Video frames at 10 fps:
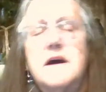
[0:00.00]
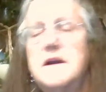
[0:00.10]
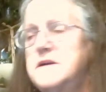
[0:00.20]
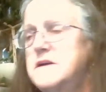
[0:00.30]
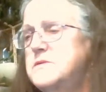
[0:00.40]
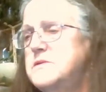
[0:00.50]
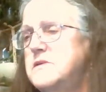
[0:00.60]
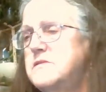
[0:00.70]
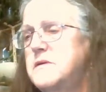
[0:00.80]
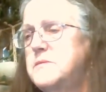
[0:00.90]
I touch with
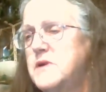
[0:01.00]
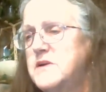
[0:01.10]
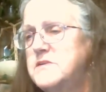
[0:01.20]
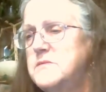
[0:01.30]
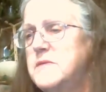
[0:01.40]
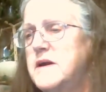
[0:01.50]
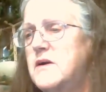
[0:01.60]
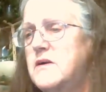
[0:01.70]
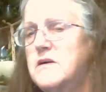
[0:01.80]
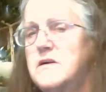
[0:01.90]
your vibration, my
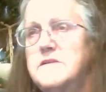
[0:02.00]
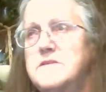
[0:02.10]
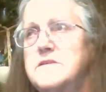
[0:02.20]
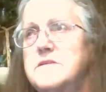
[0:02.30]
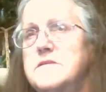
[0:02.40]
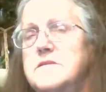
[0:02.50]
heart hurts.